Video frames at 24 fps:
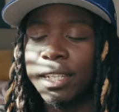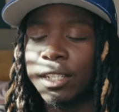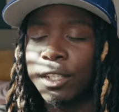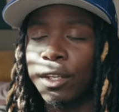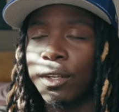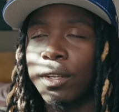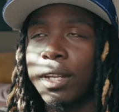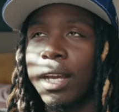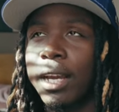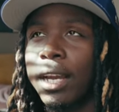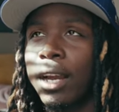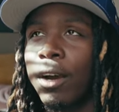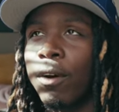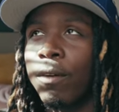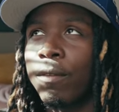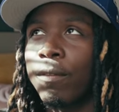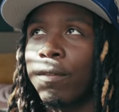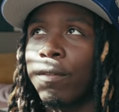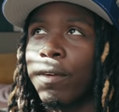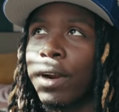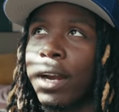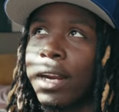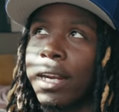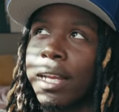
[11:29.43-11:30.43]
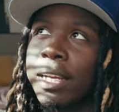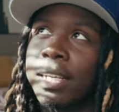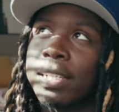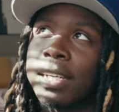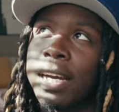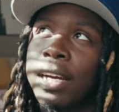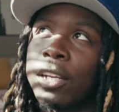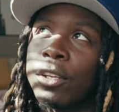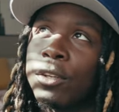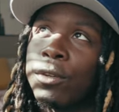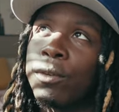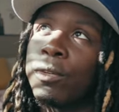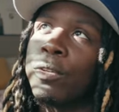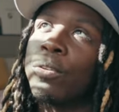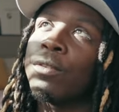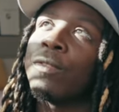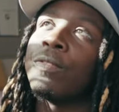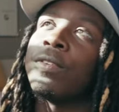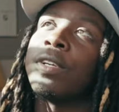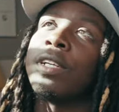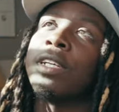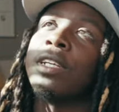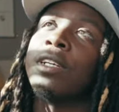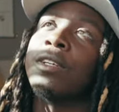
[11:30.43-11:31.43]
So like on Fridays, I do do
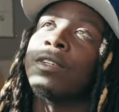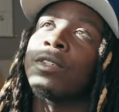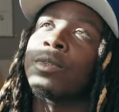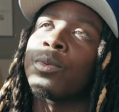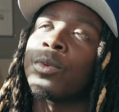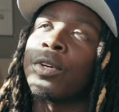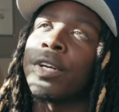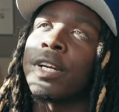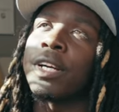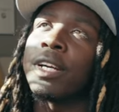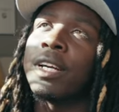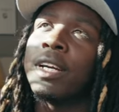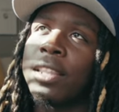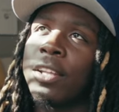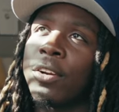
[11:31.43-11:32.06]
videos where